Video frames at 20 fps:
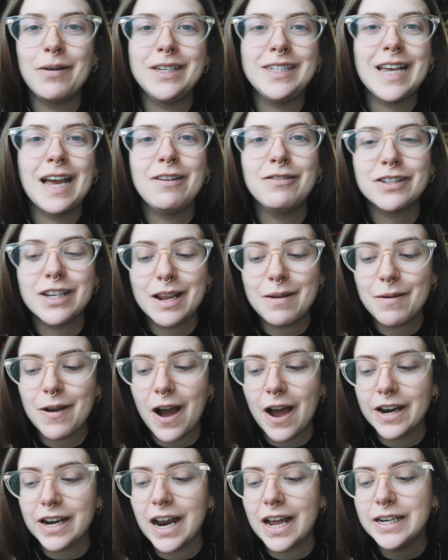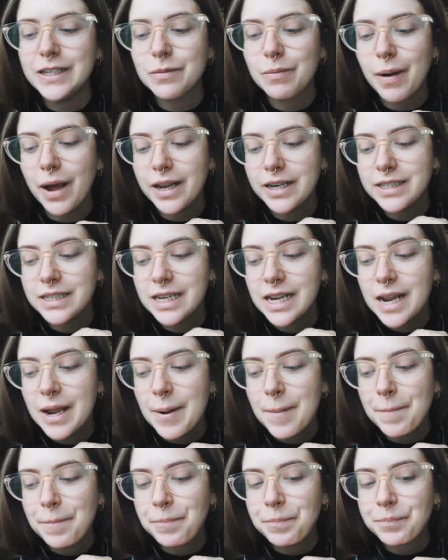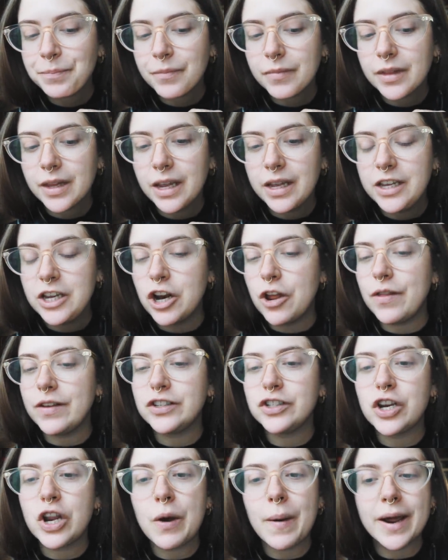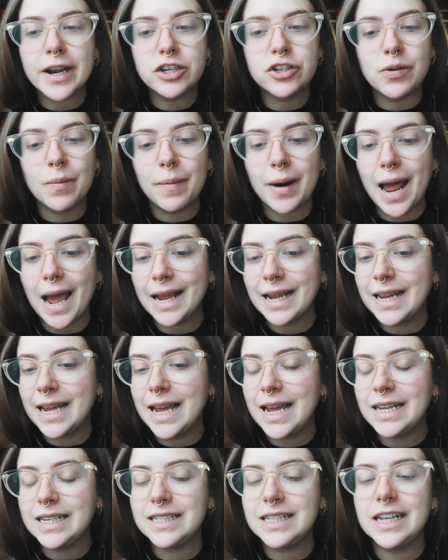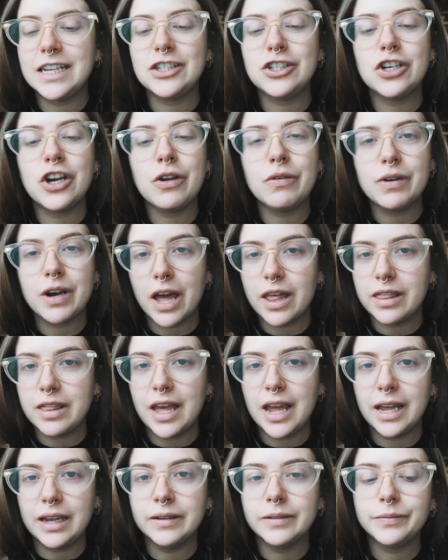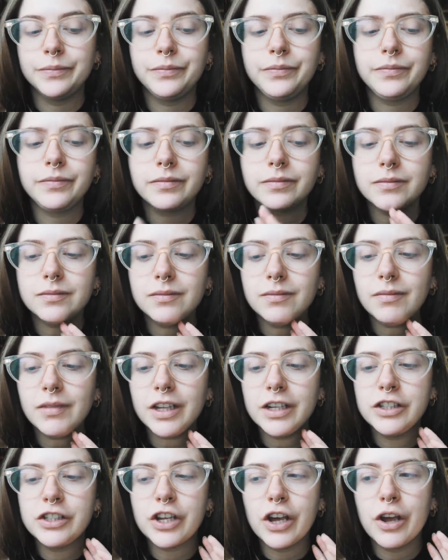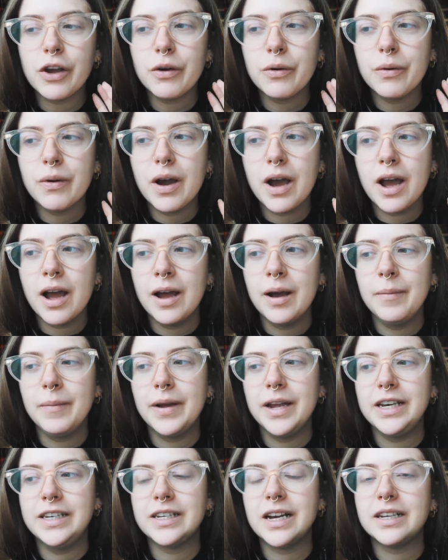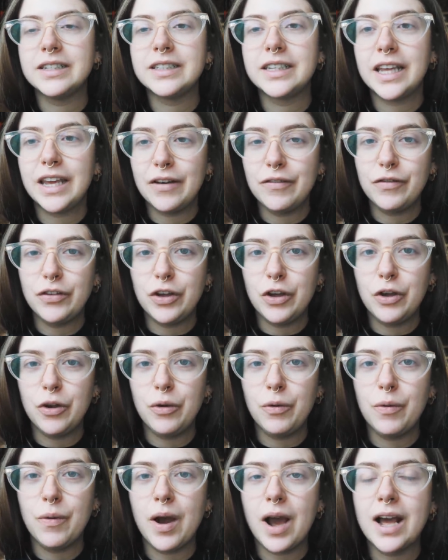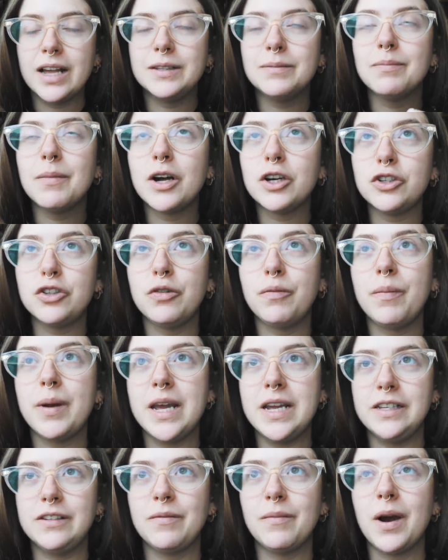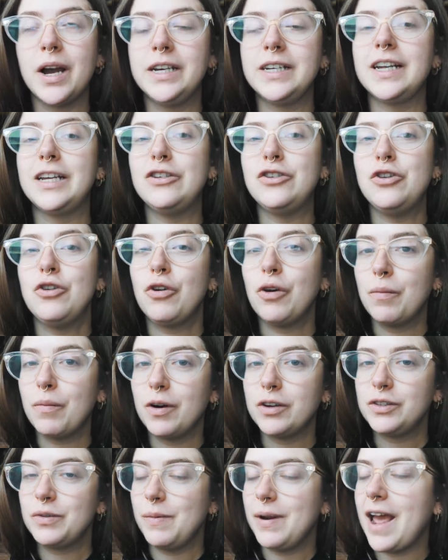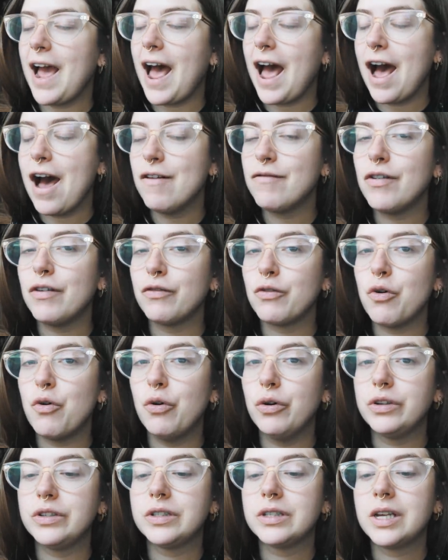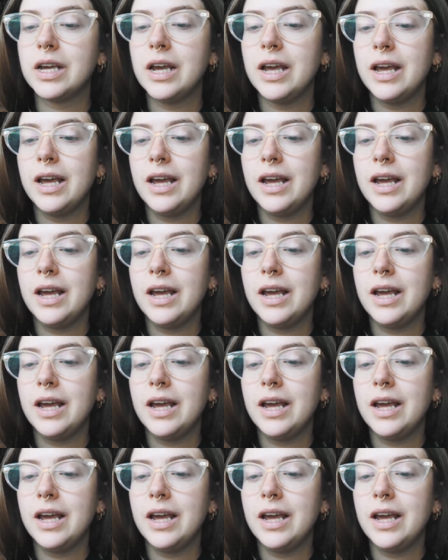with safe sleep guidelines, but you know, there's no extra blankets, there's no nothing. So um, it does give you as much peace of mind as you could possibly have. Of course,